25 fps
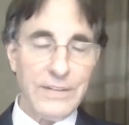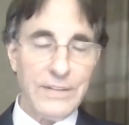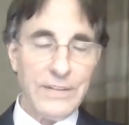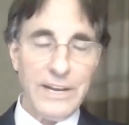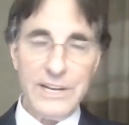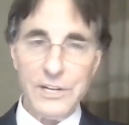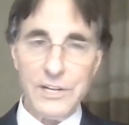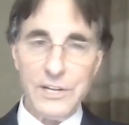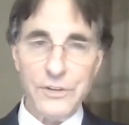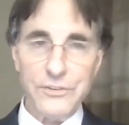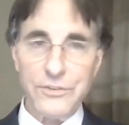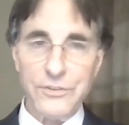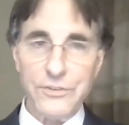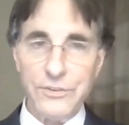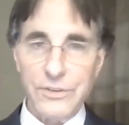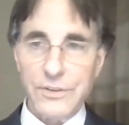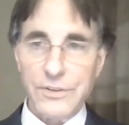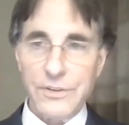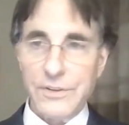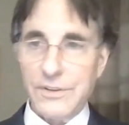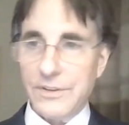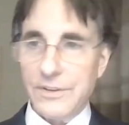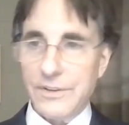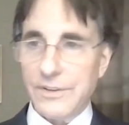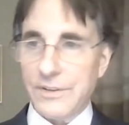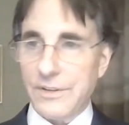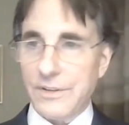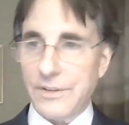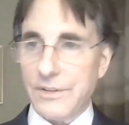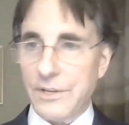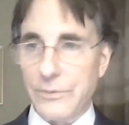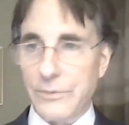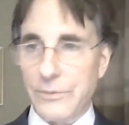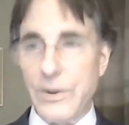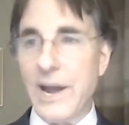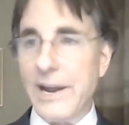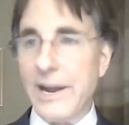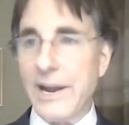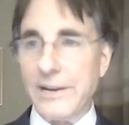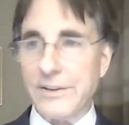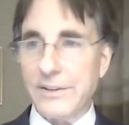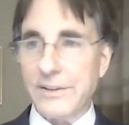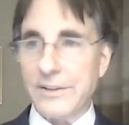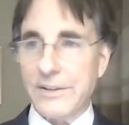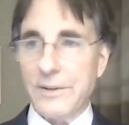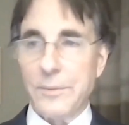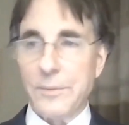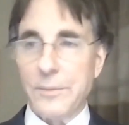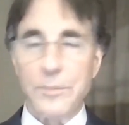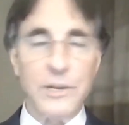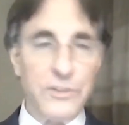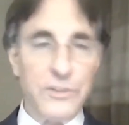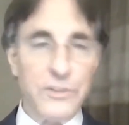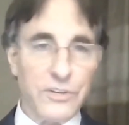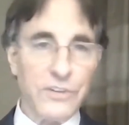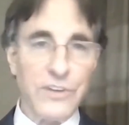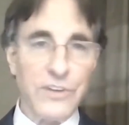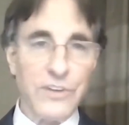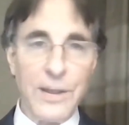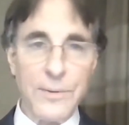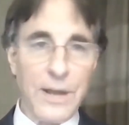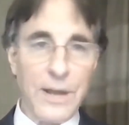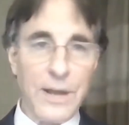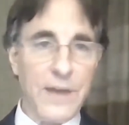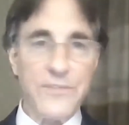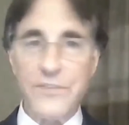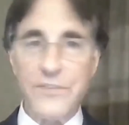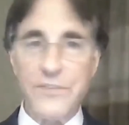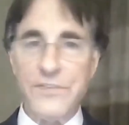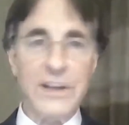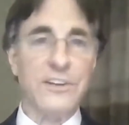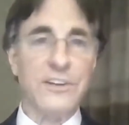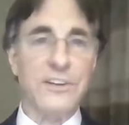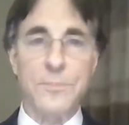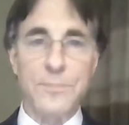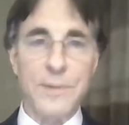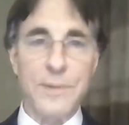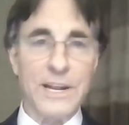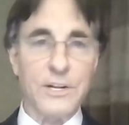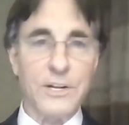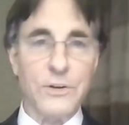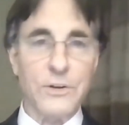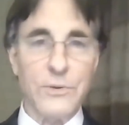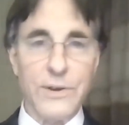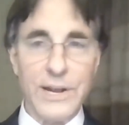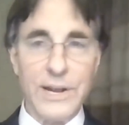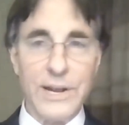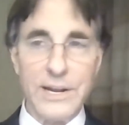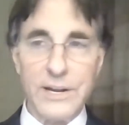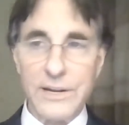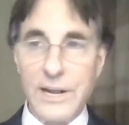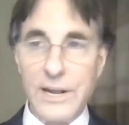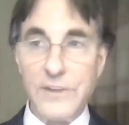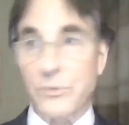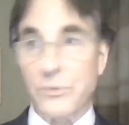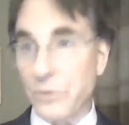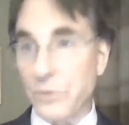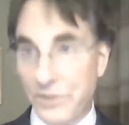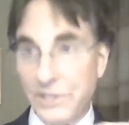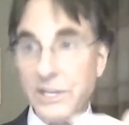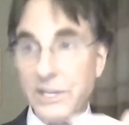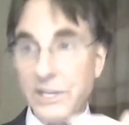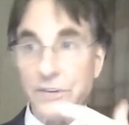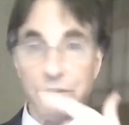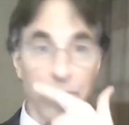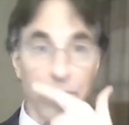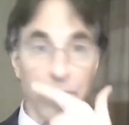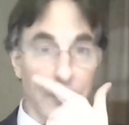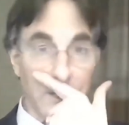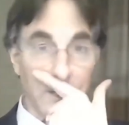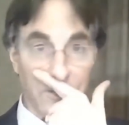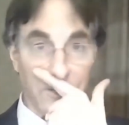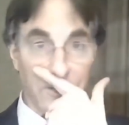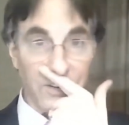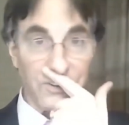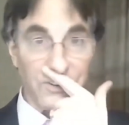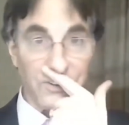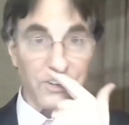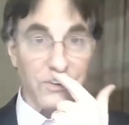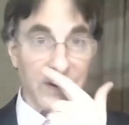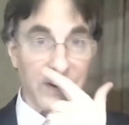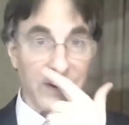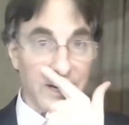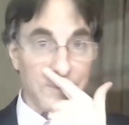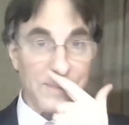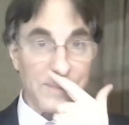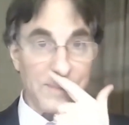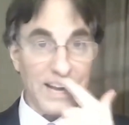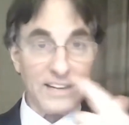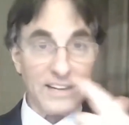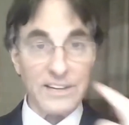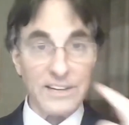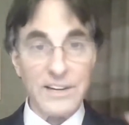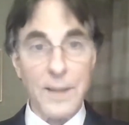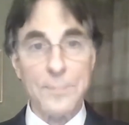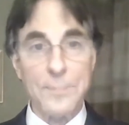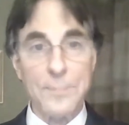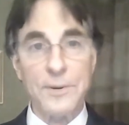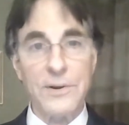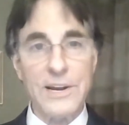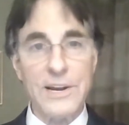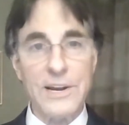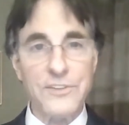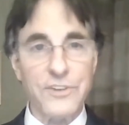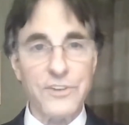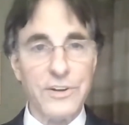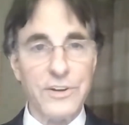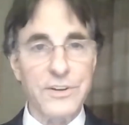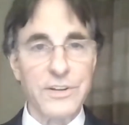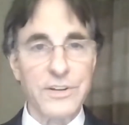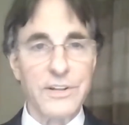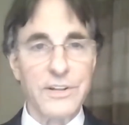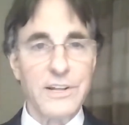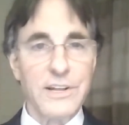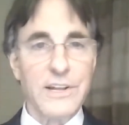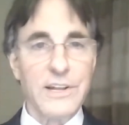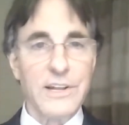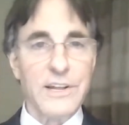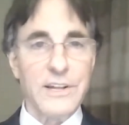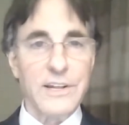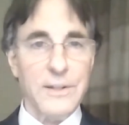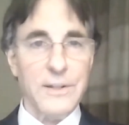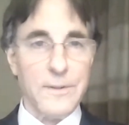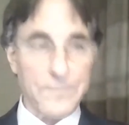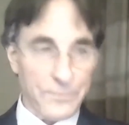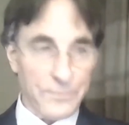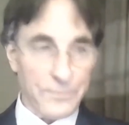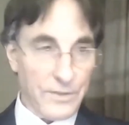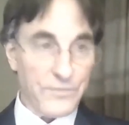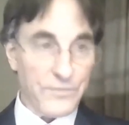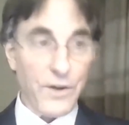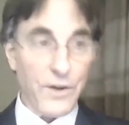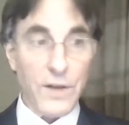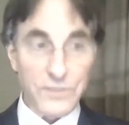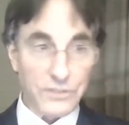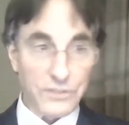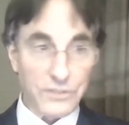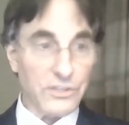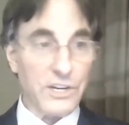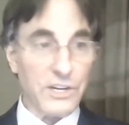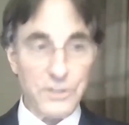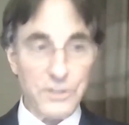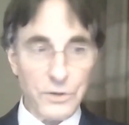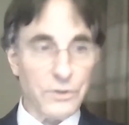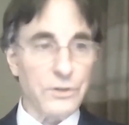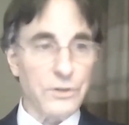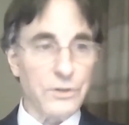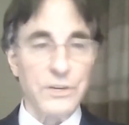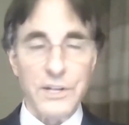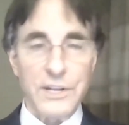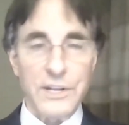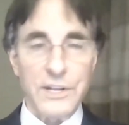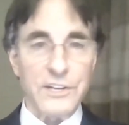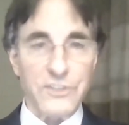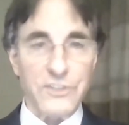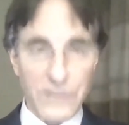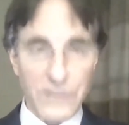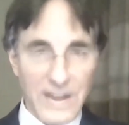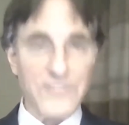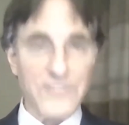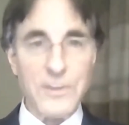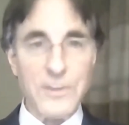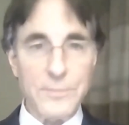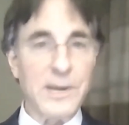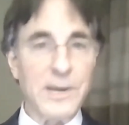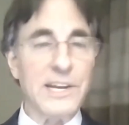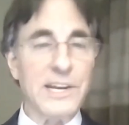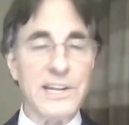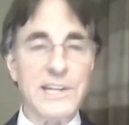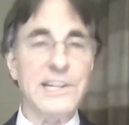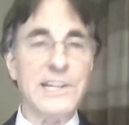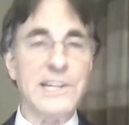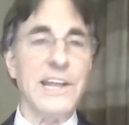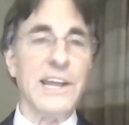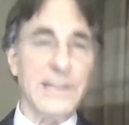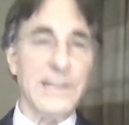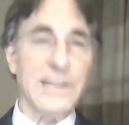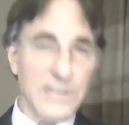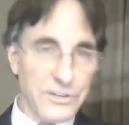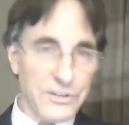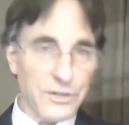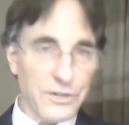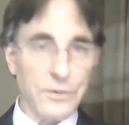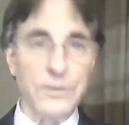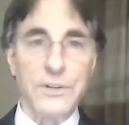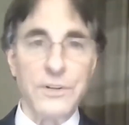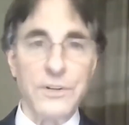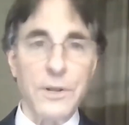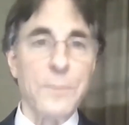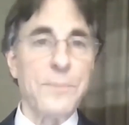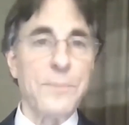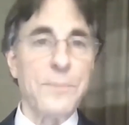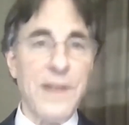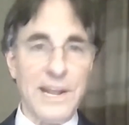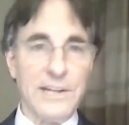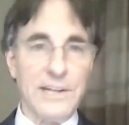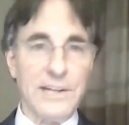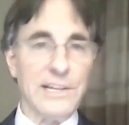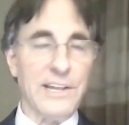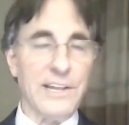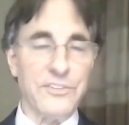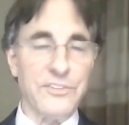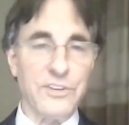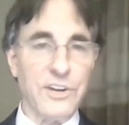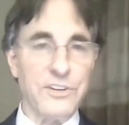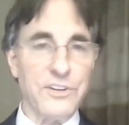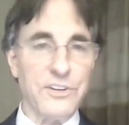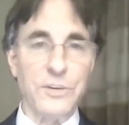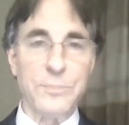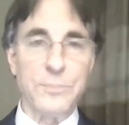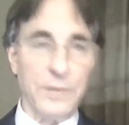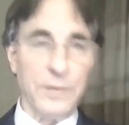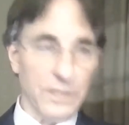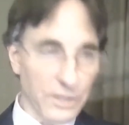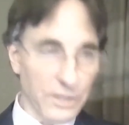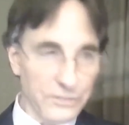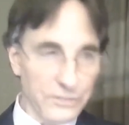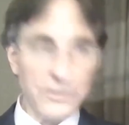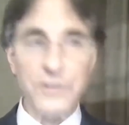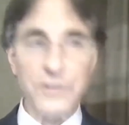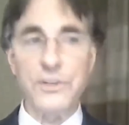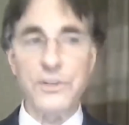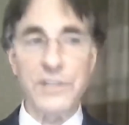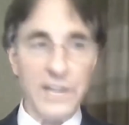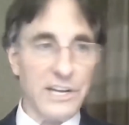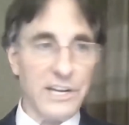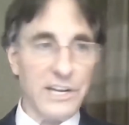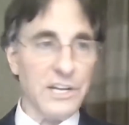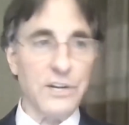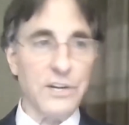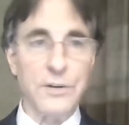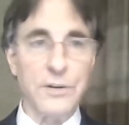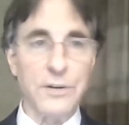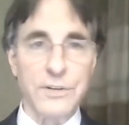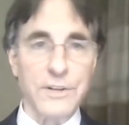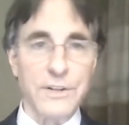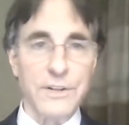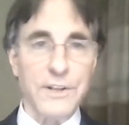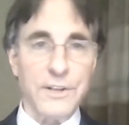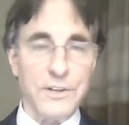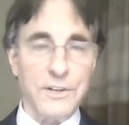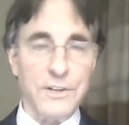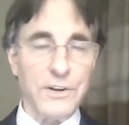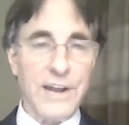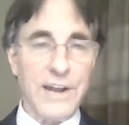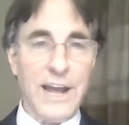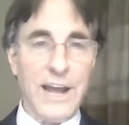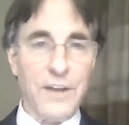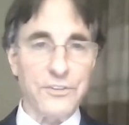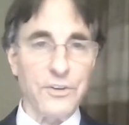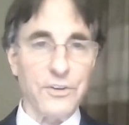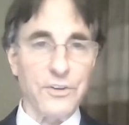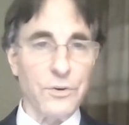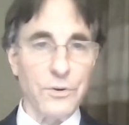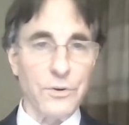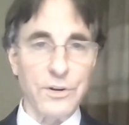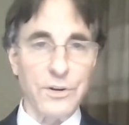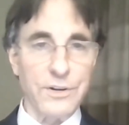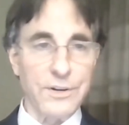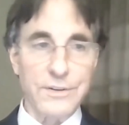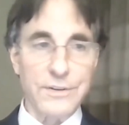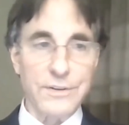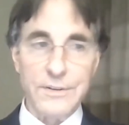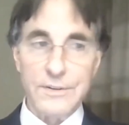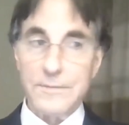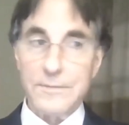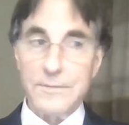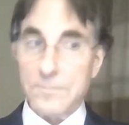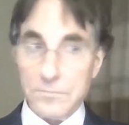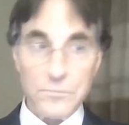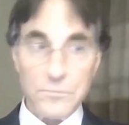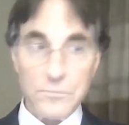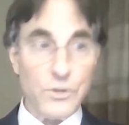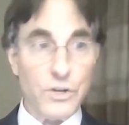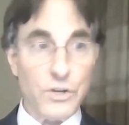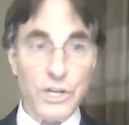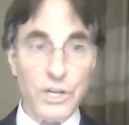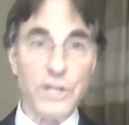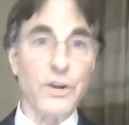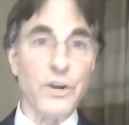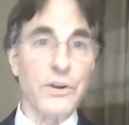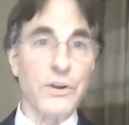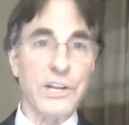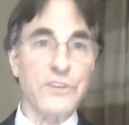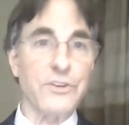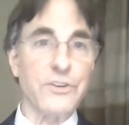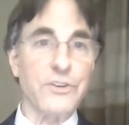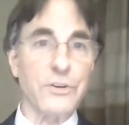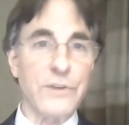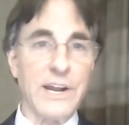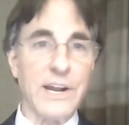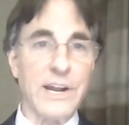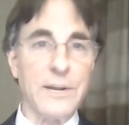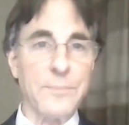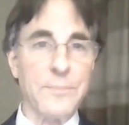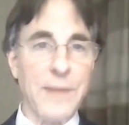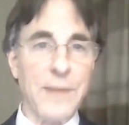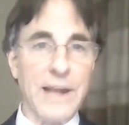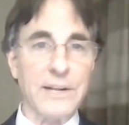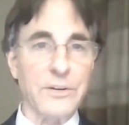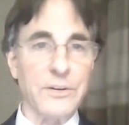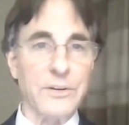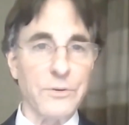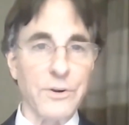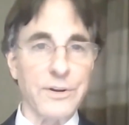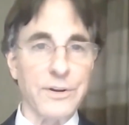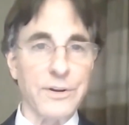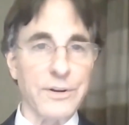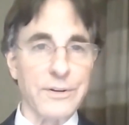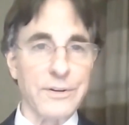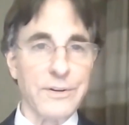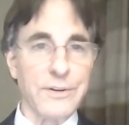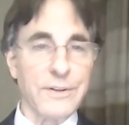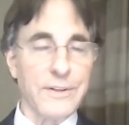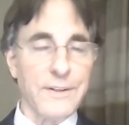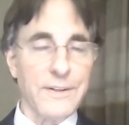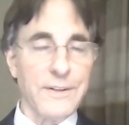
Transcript: And he goes, you're right. But he says, I, I've affected my credit. I said, well, then get, let's get your credit back in operation. If all of a sudden you're saving money again and you're paying less on your bills and you're getting your, your house in order, you can go get your credit back in order.